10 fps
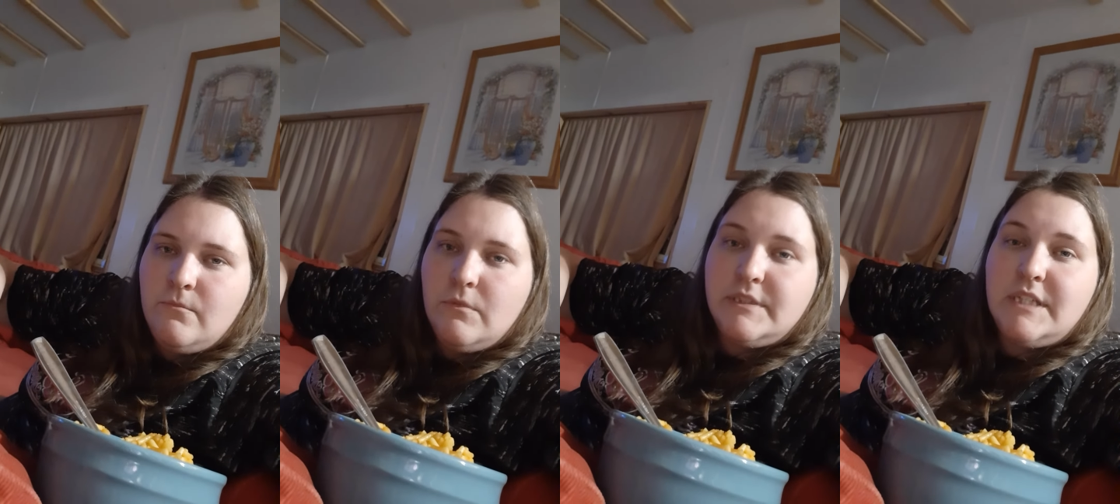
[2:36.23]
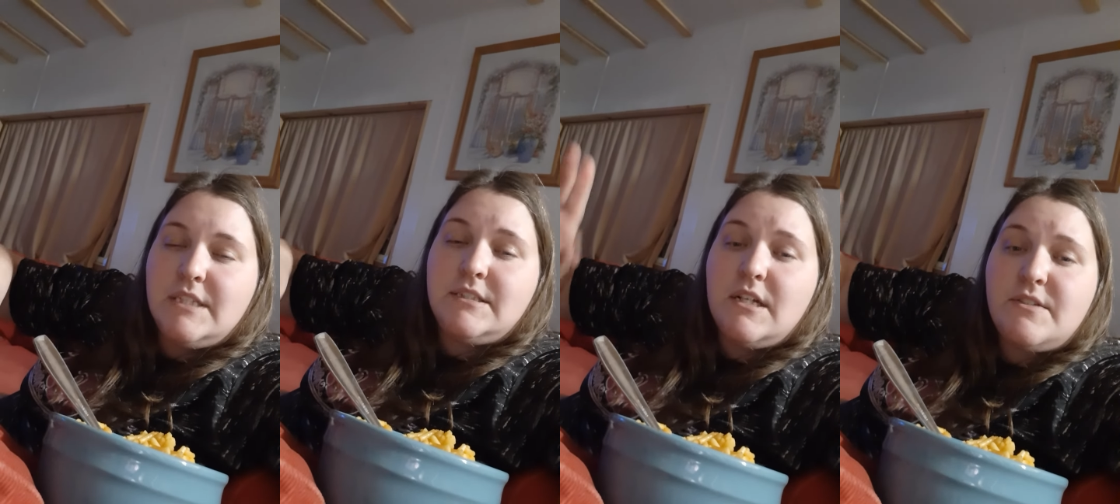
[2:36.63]
We'll see you
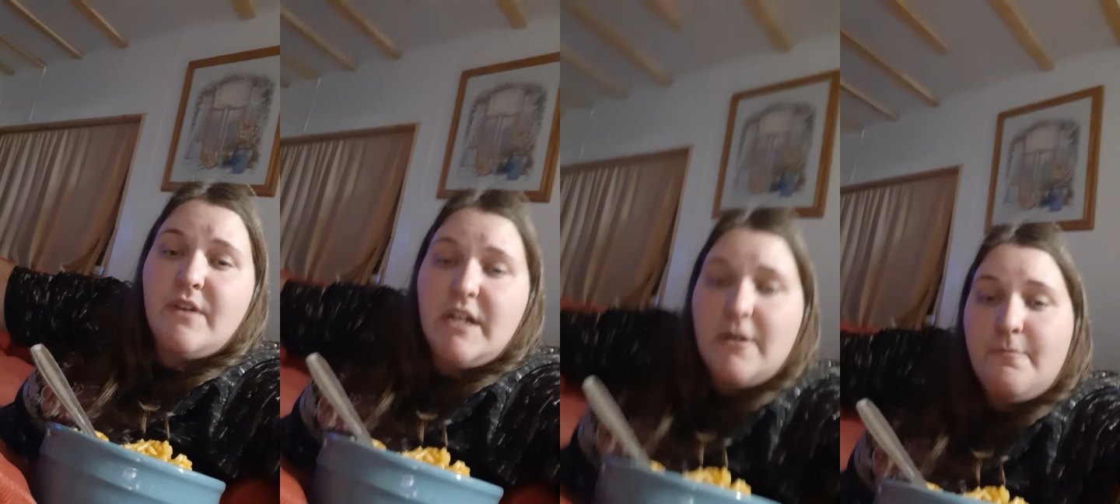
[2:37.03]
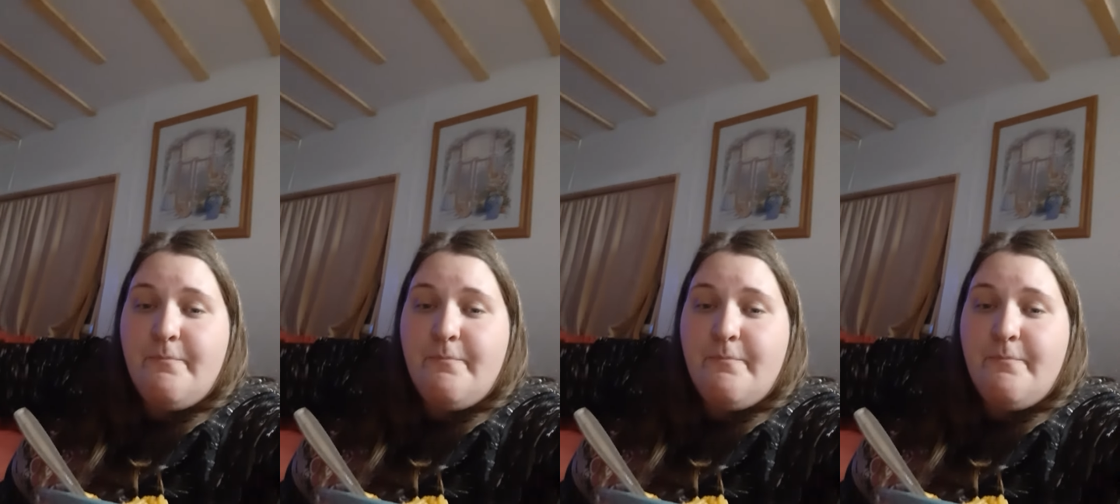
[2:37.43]
guys in the next video.